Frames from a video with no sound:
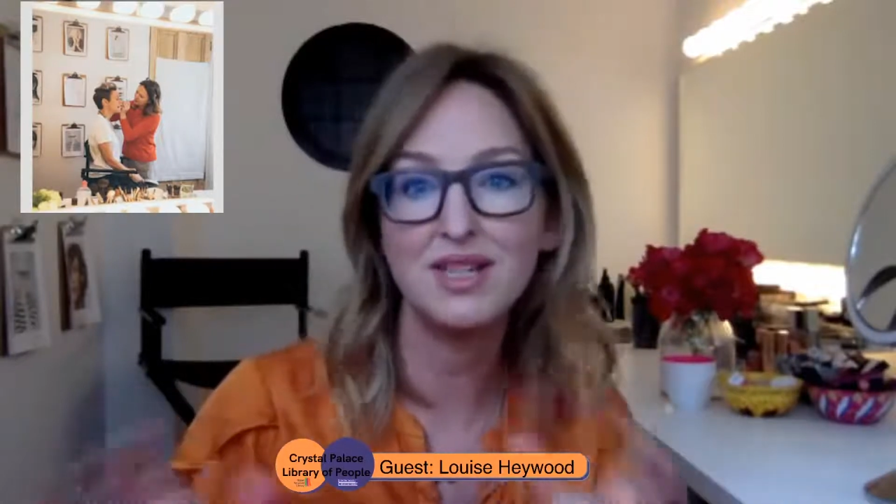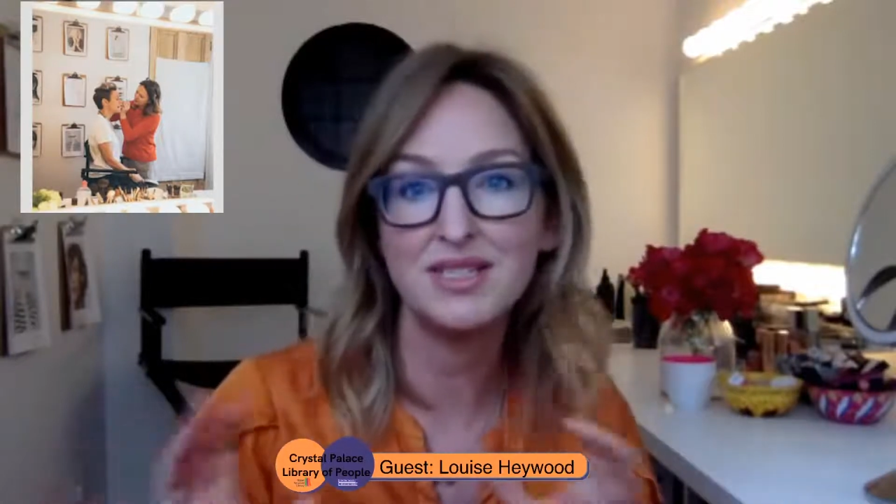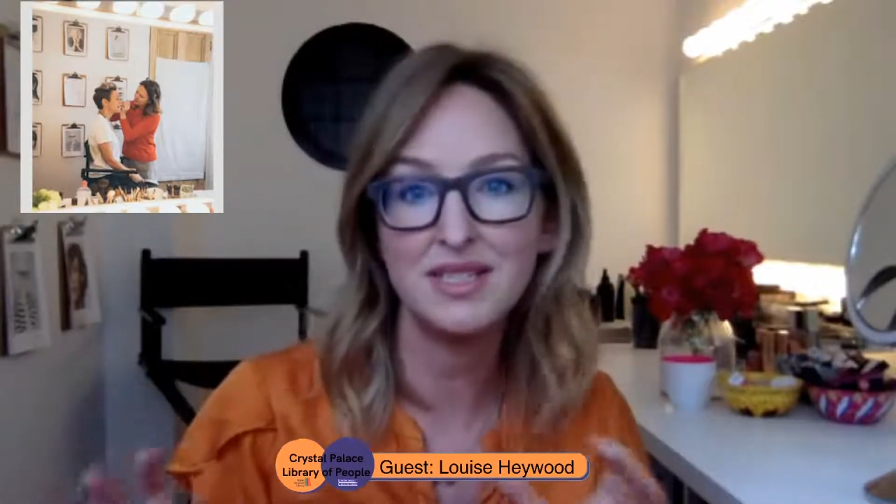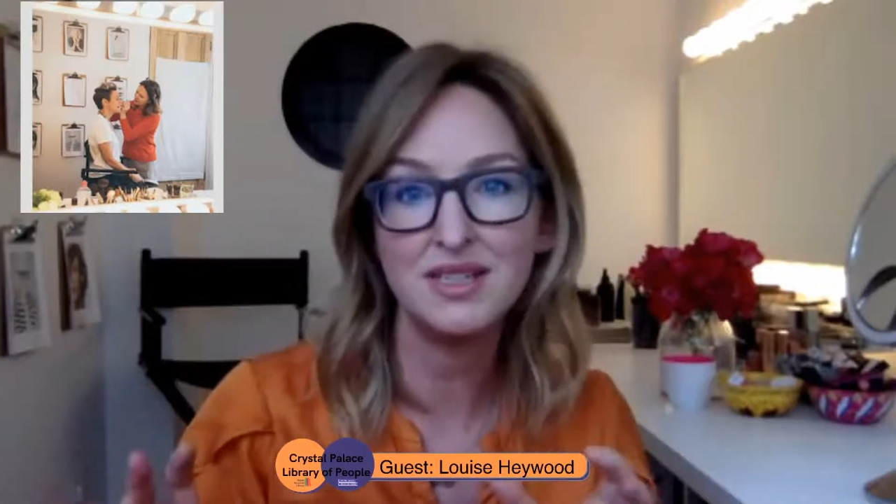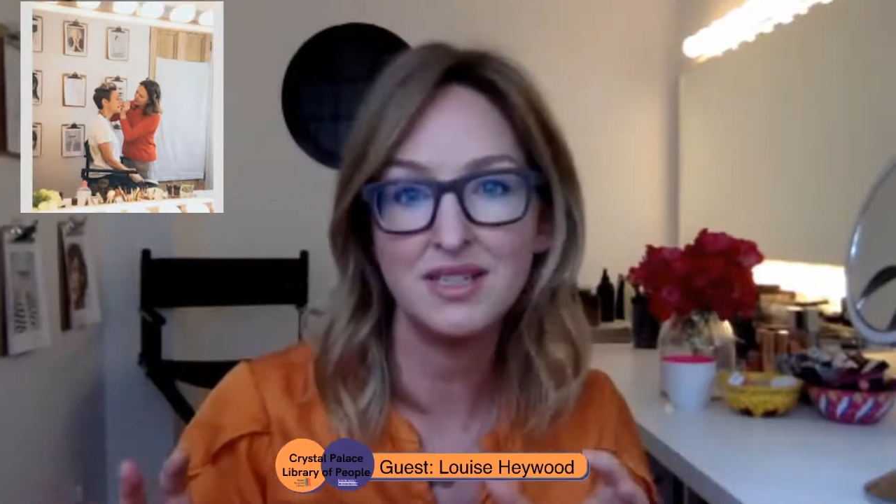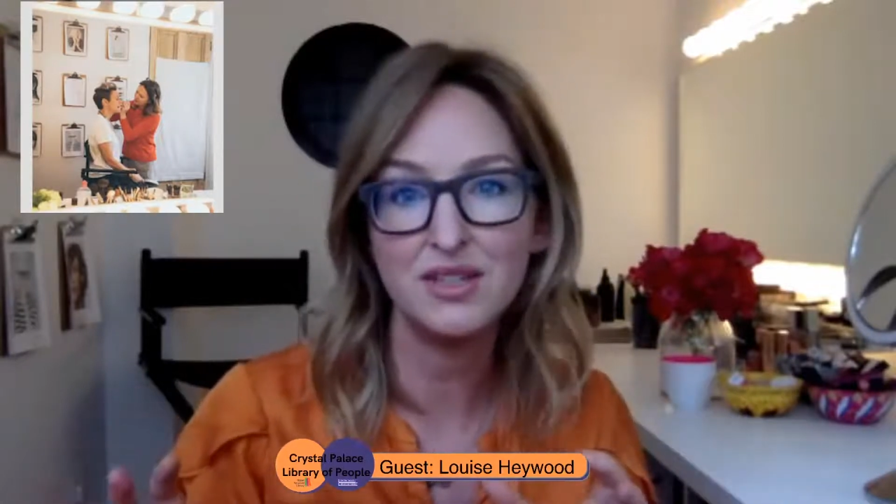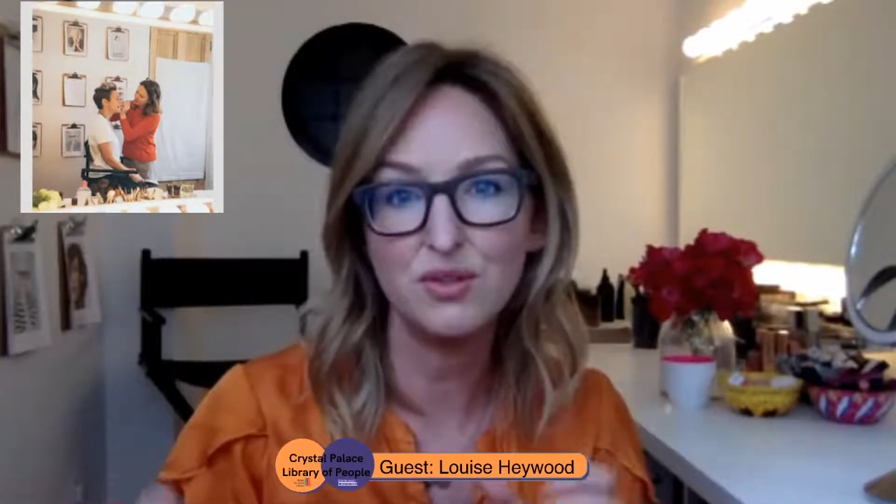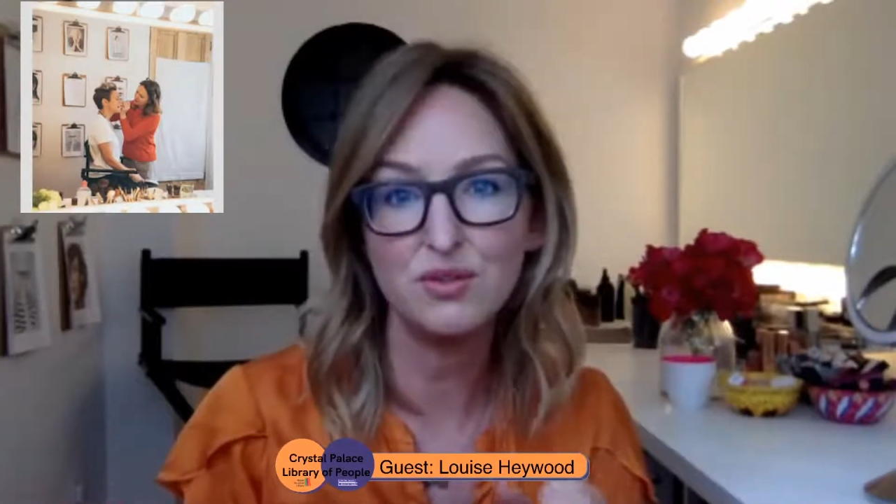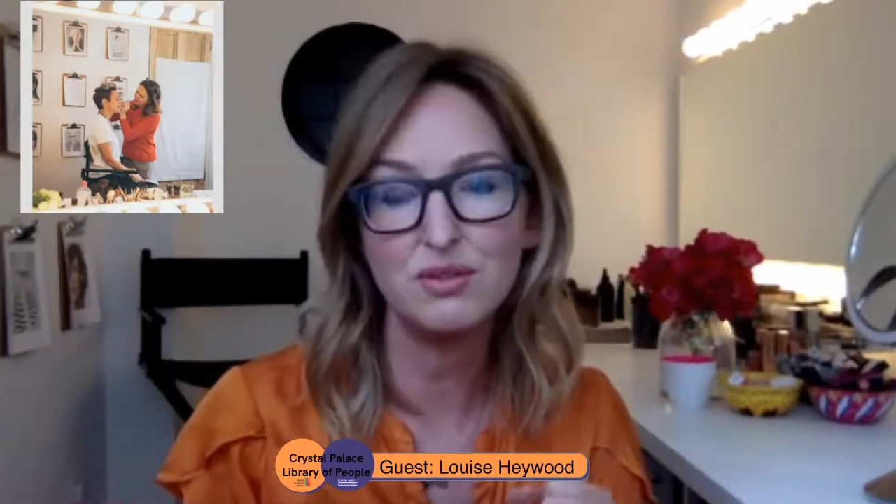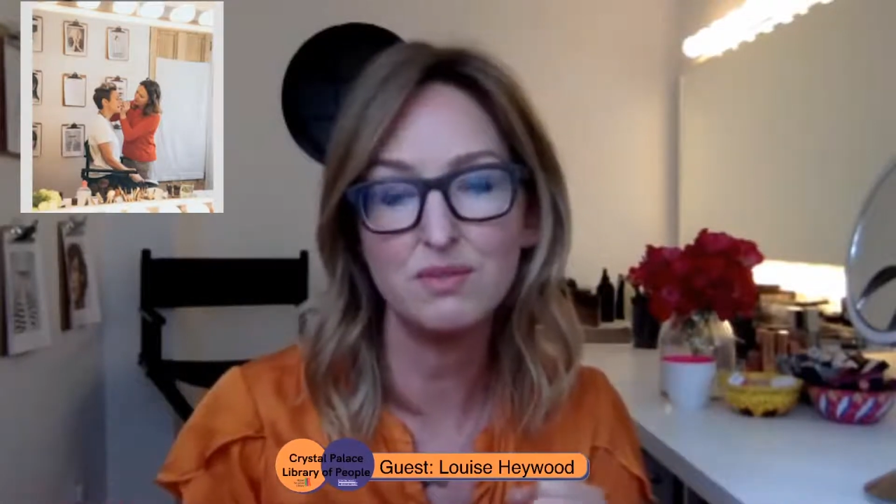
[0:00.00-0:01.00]
or ideally
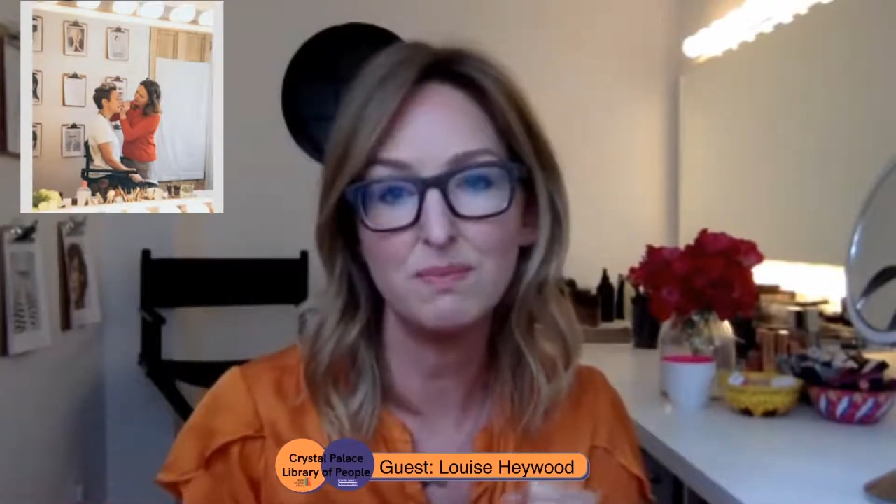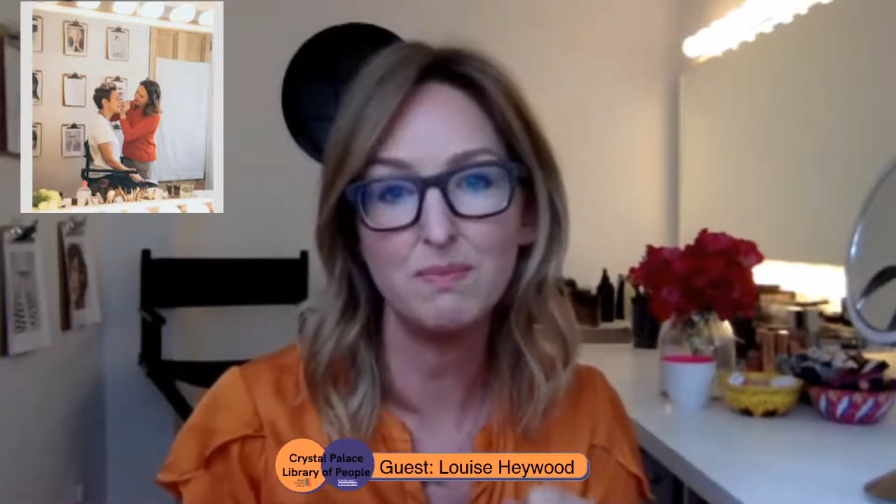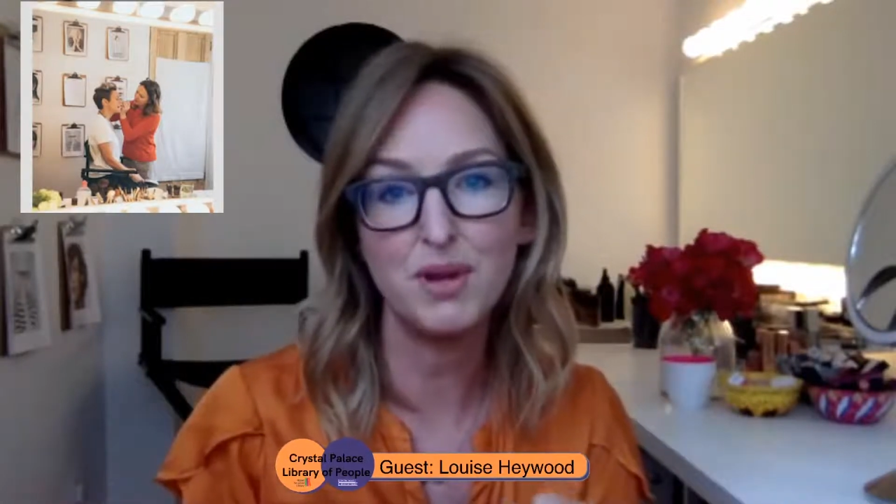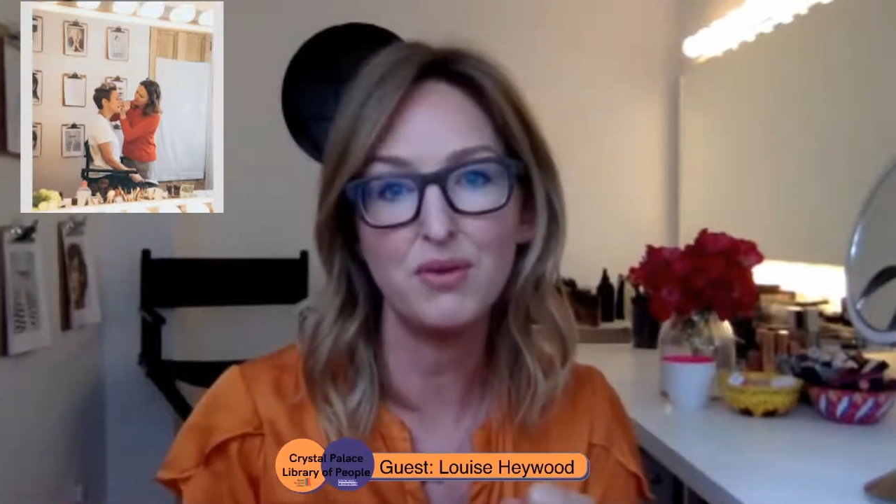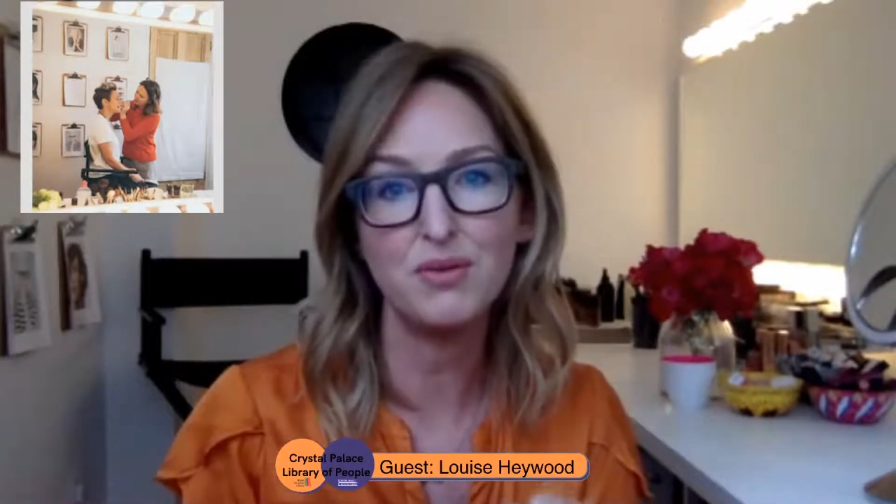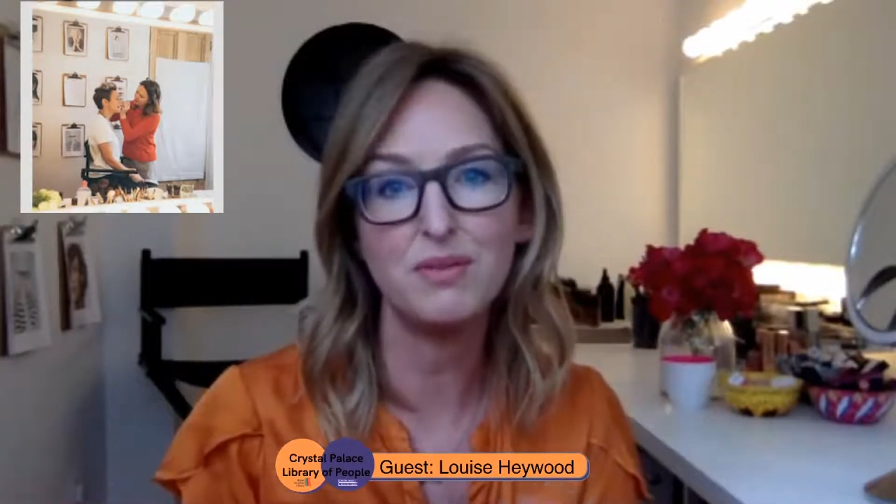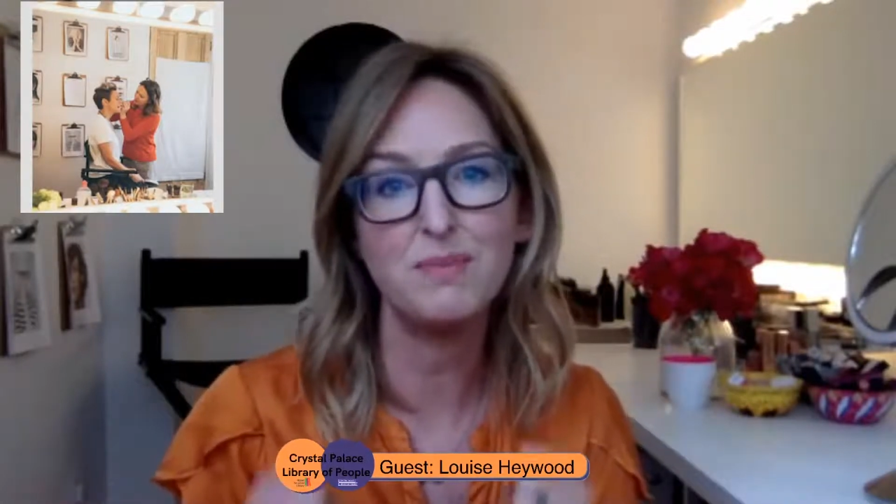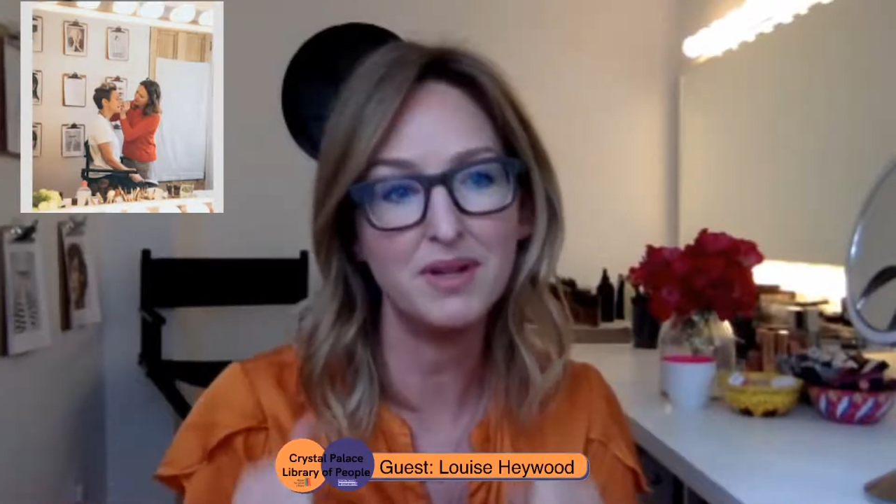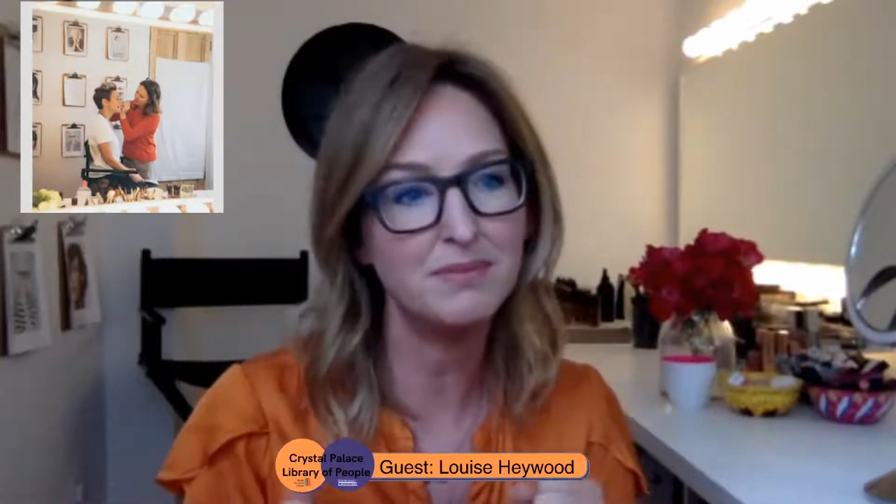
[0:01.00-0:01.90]
use both.